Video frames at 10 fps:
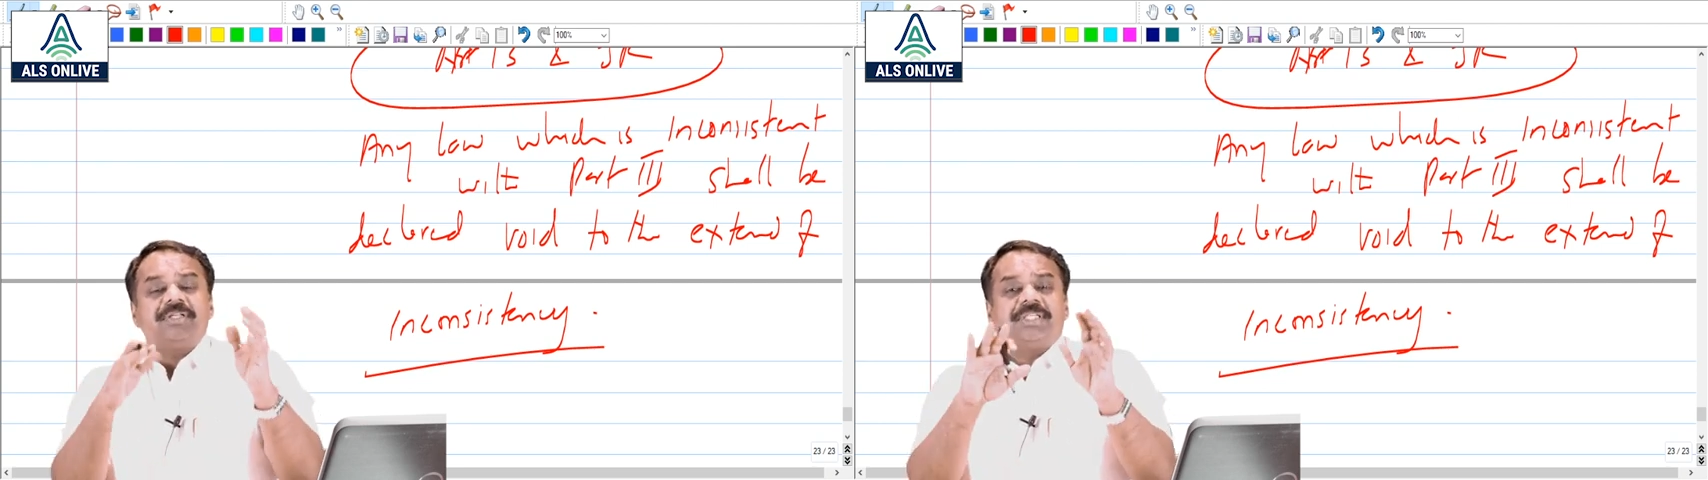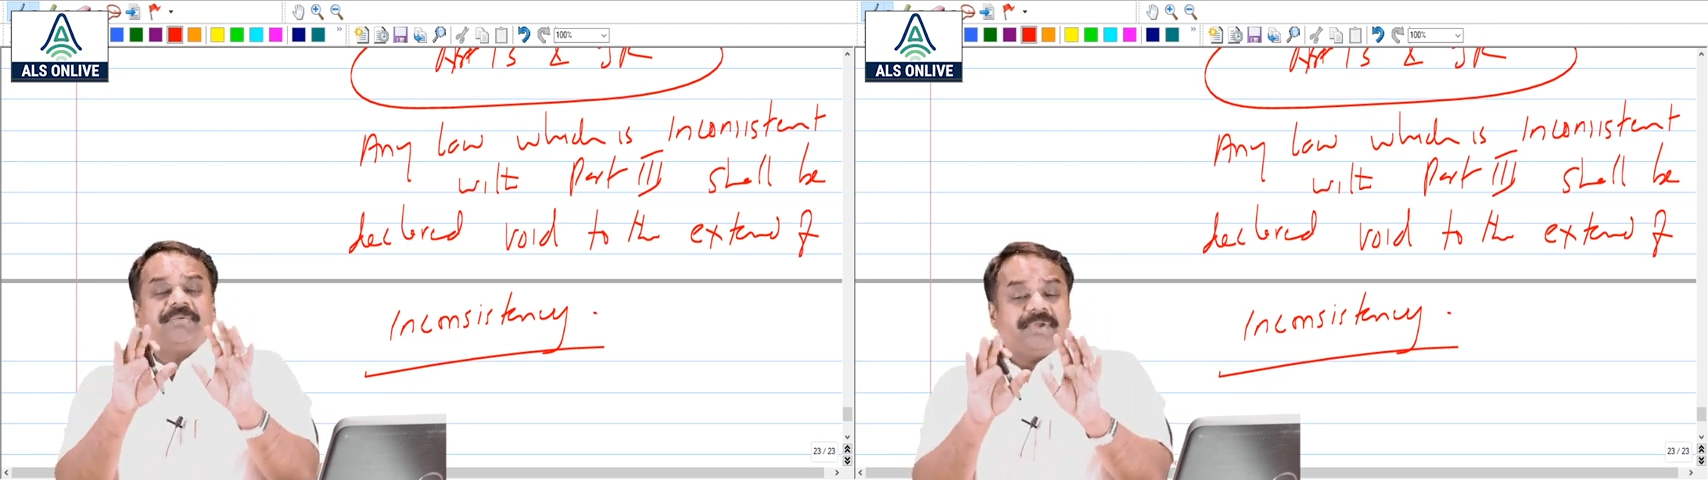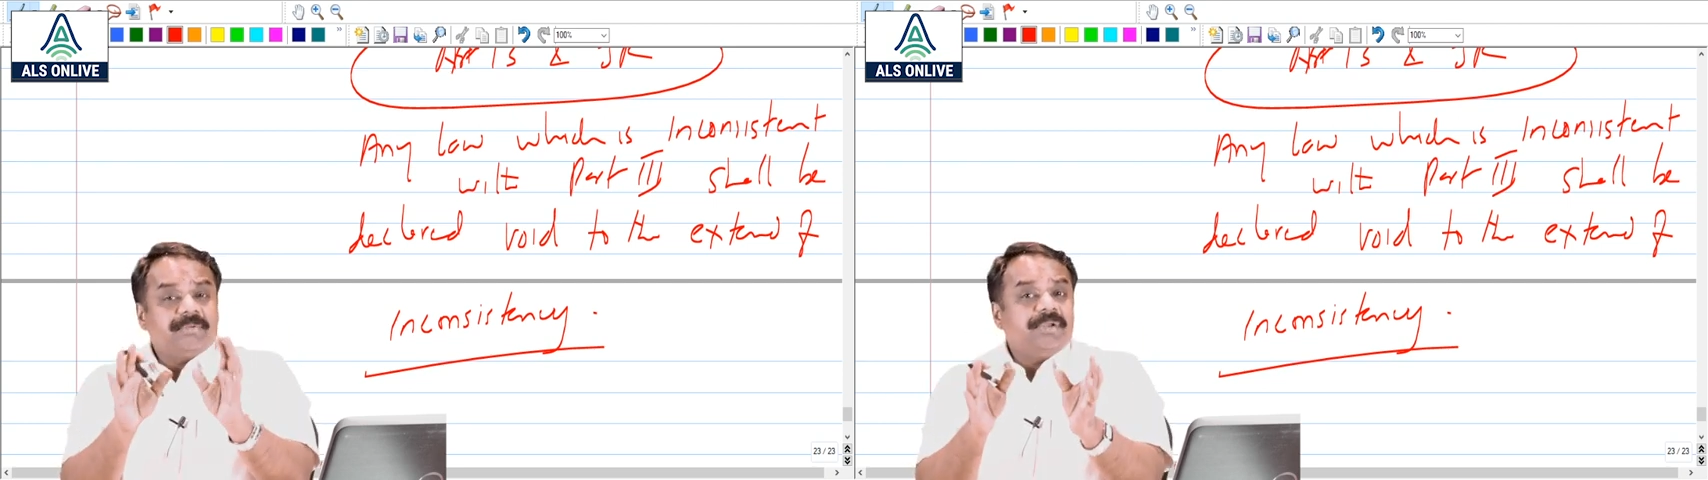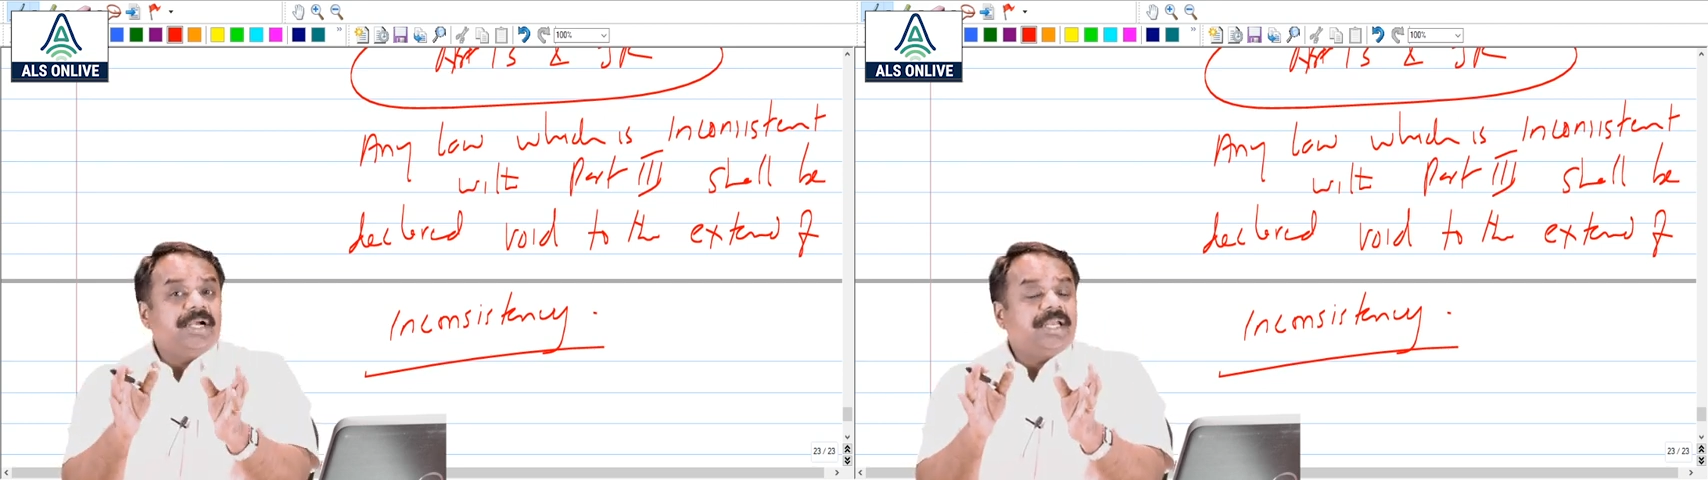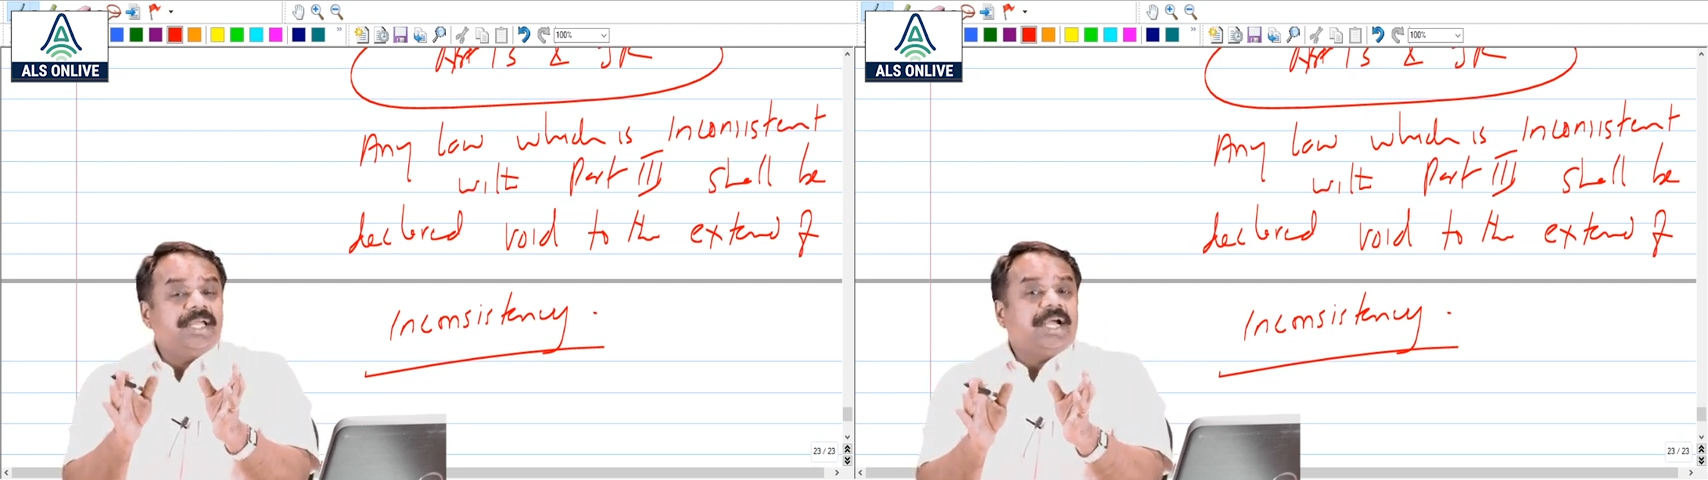
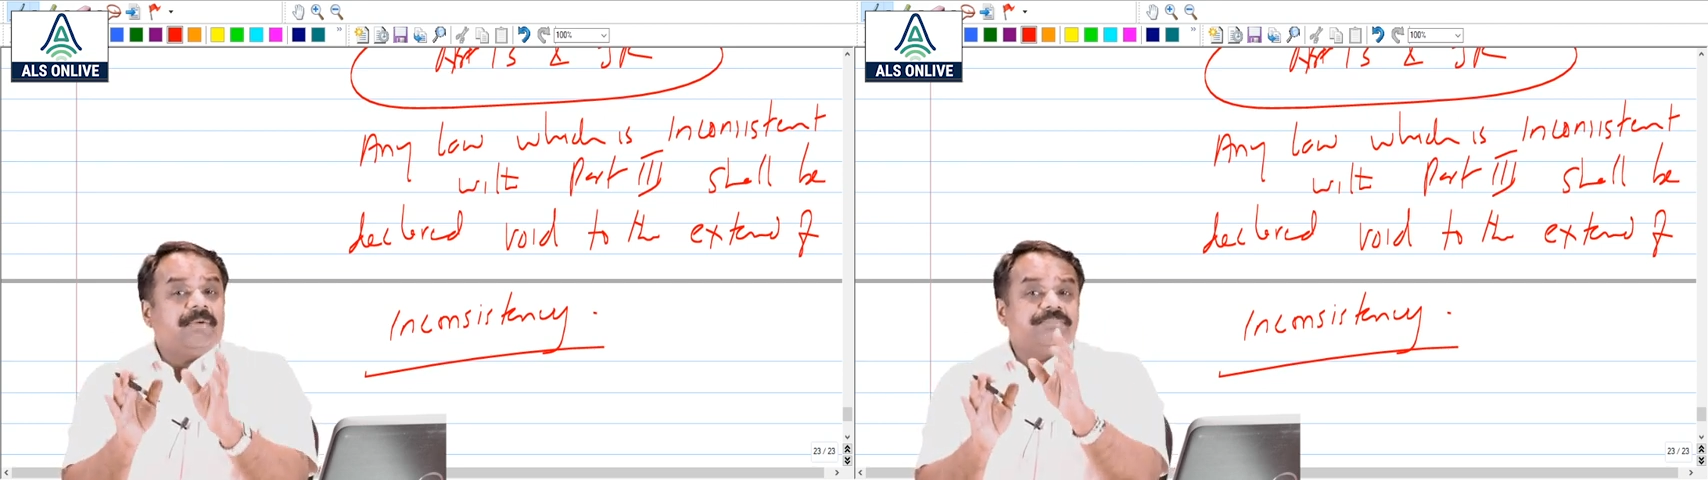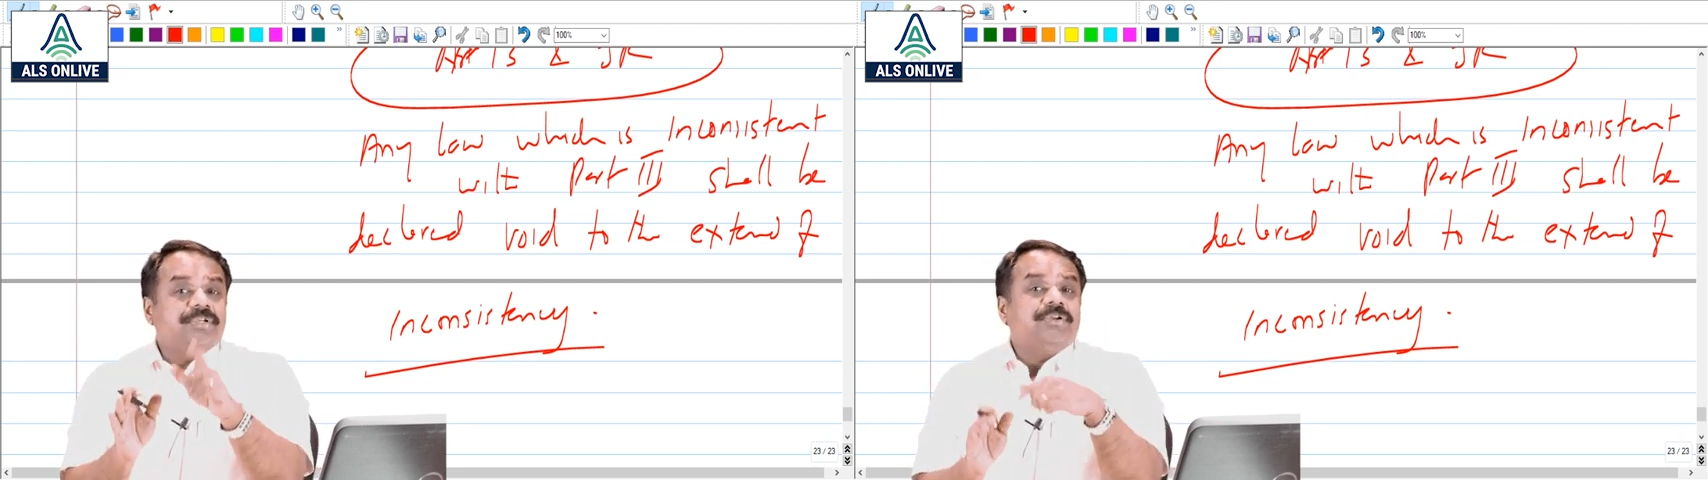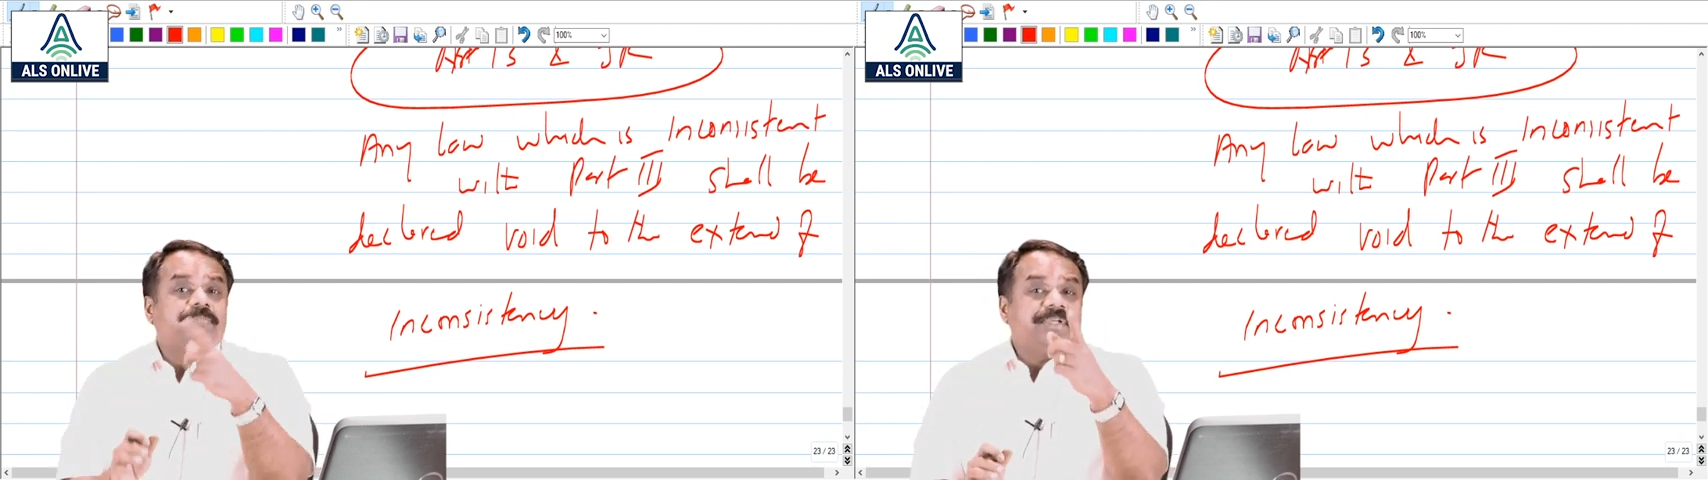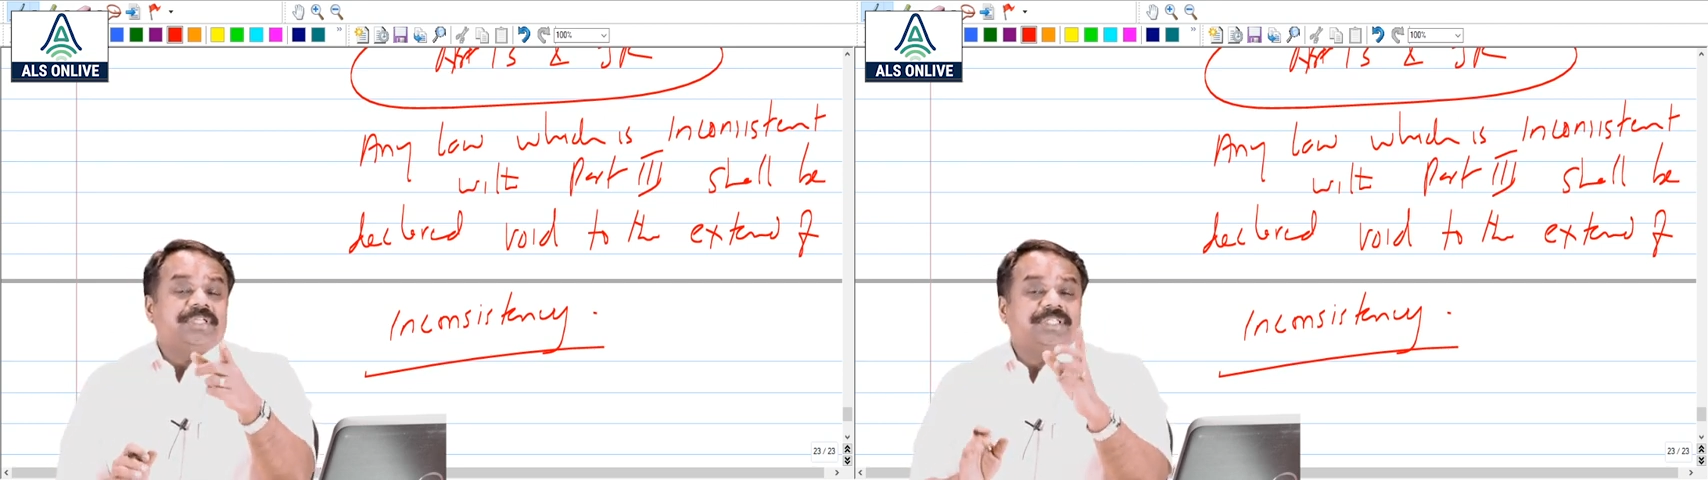severability comes into picture.